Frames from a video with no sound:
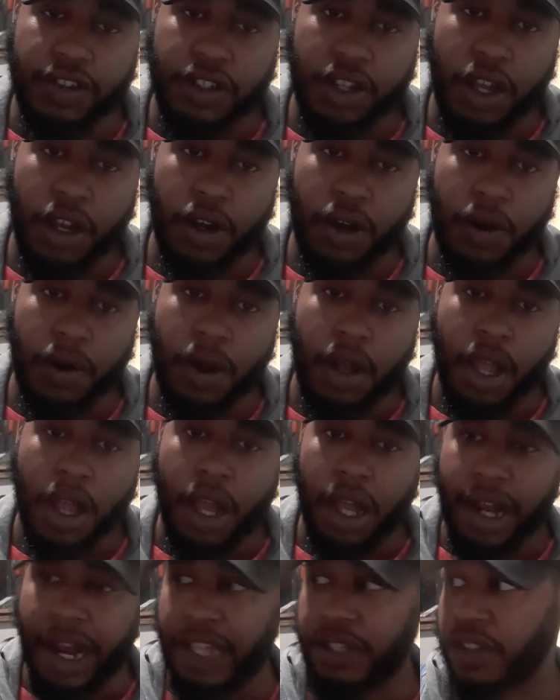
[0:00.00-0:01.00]
So
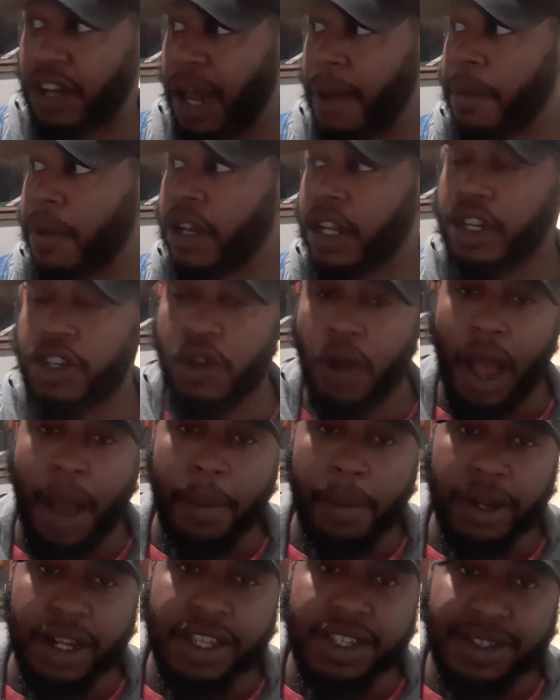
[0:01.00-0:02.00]
that's what I'm going to do.
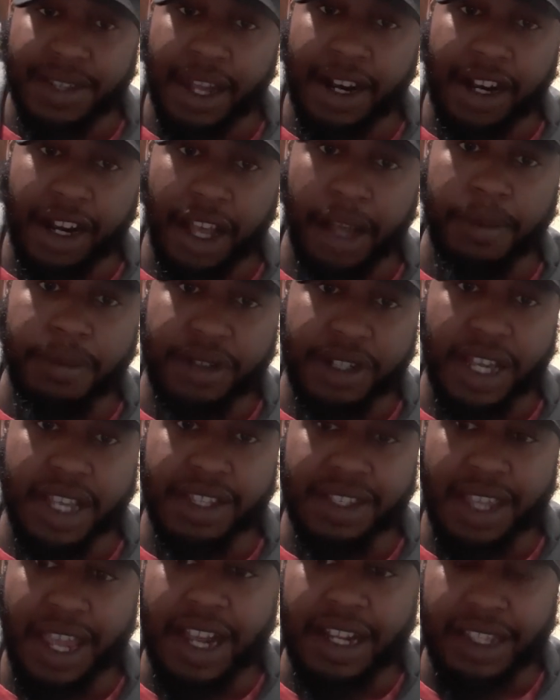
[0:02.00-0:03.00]
I'm going to set it up
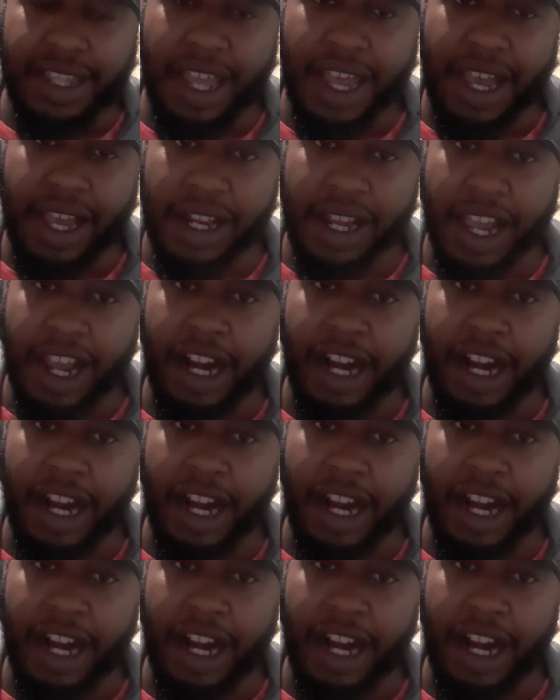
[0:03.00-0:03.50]
just like that,